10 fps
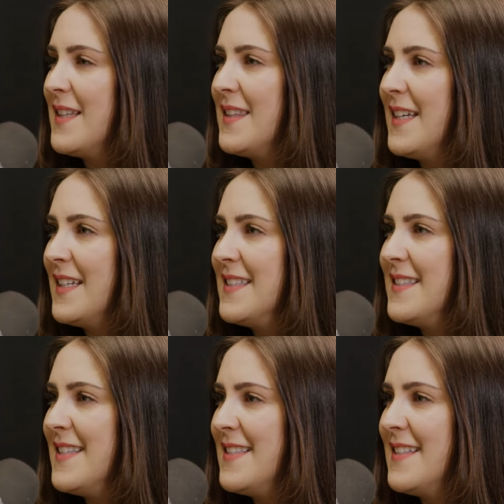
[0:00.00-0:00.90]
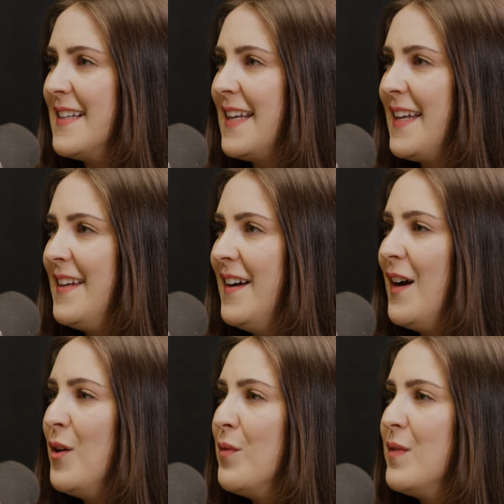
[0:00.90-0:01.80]
the thing consistently,
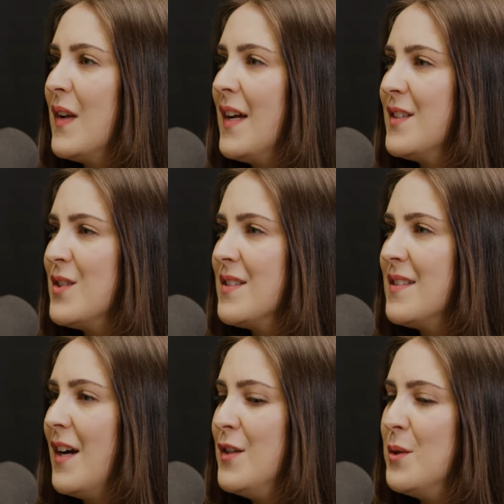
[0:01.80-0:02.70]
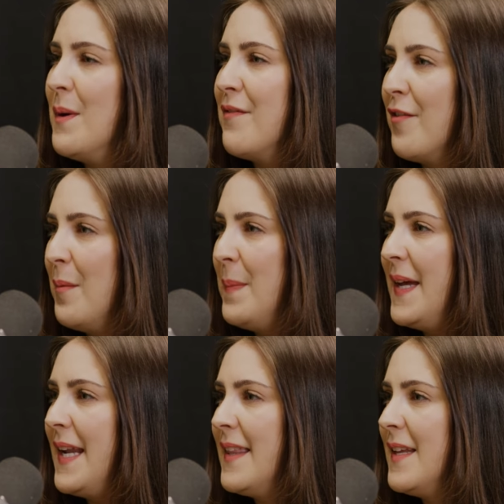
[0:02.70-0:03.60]
I often like just, I do it for a
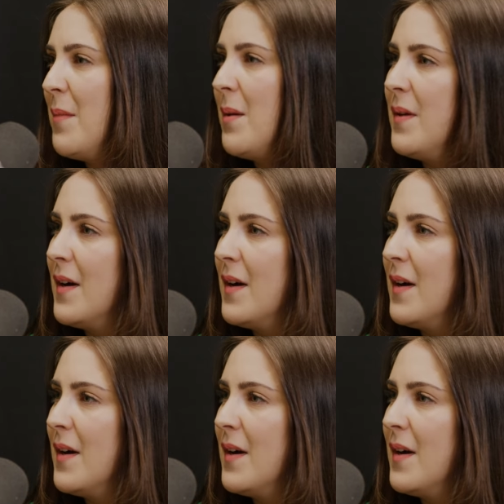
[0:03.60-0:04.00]
bit and then maybe